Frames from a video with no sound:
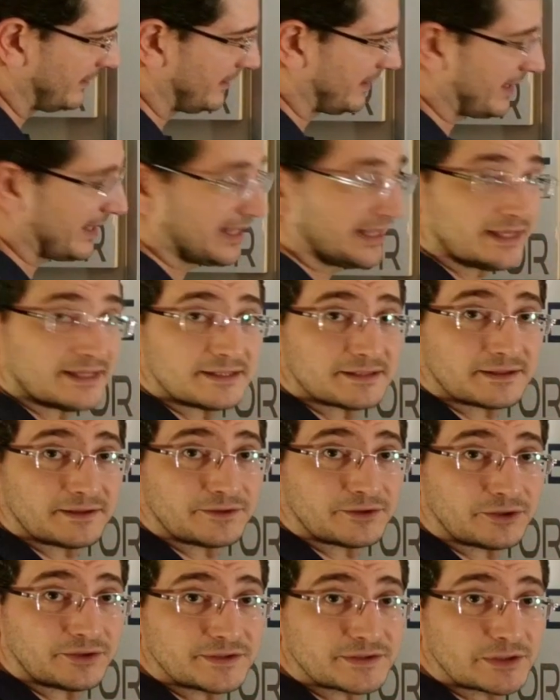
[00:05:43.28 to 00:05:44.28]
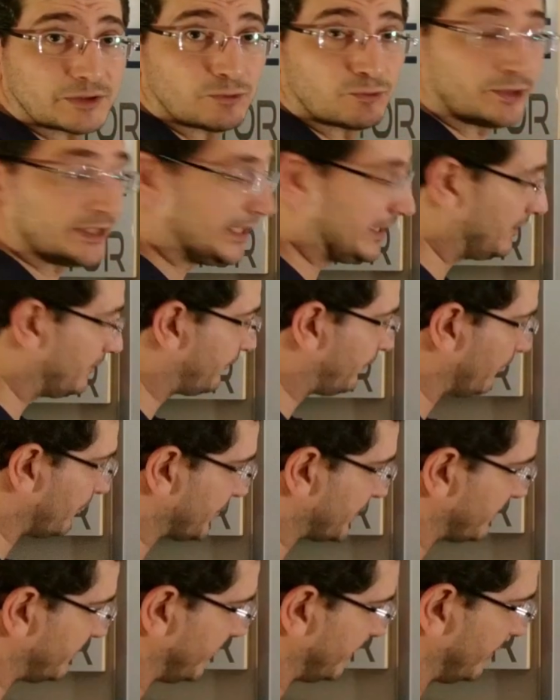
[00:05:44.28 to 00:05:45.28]
And there is
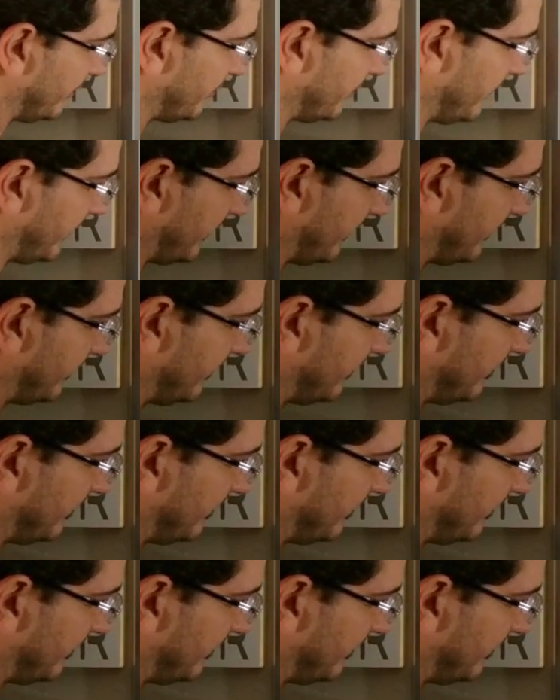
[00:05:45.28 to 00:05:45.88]
reinforcement learning.